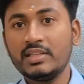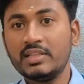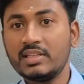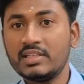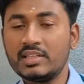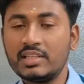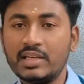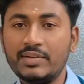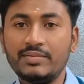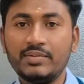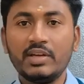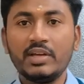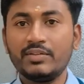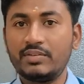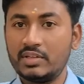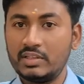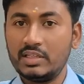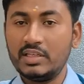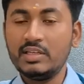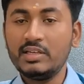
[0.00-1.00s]
In the same way,
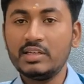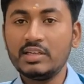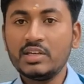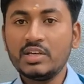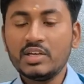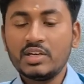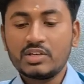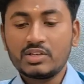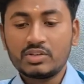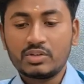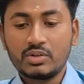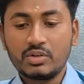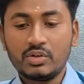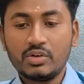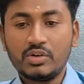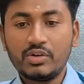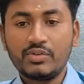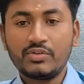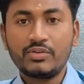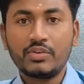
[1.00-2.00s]
everything. So
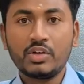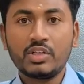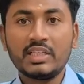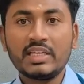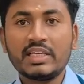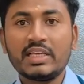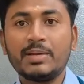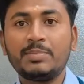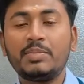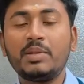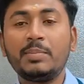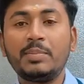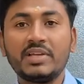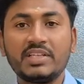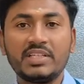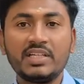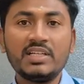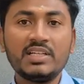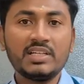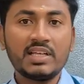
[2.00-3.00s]
if the
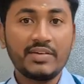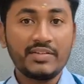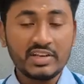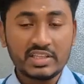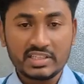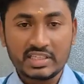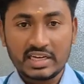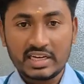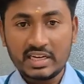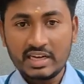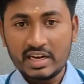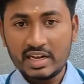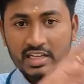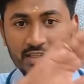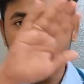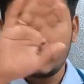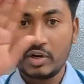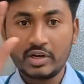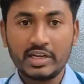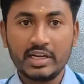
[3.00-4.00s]
patient is having
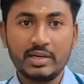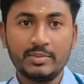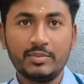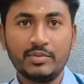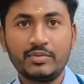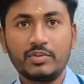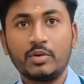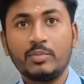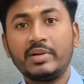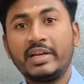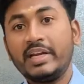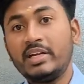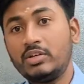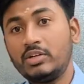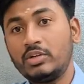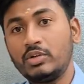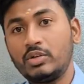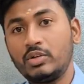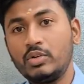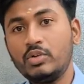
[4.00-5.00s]
generalized body edema from head
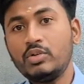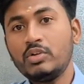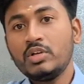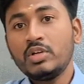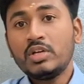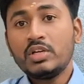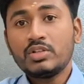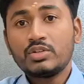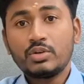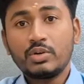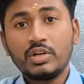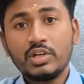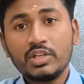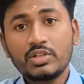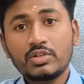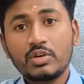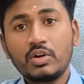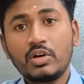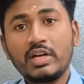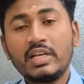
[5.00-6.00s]
to toe, so it is
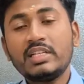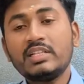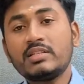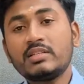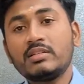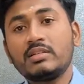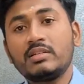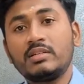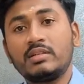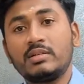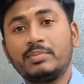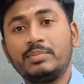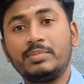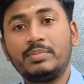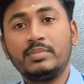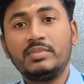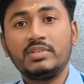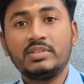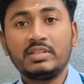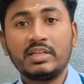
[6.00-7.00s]
called as
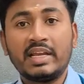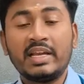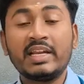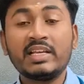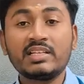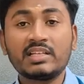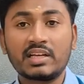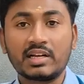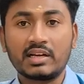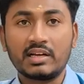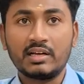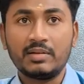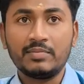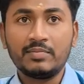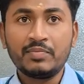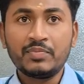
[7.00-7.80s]
anasarca.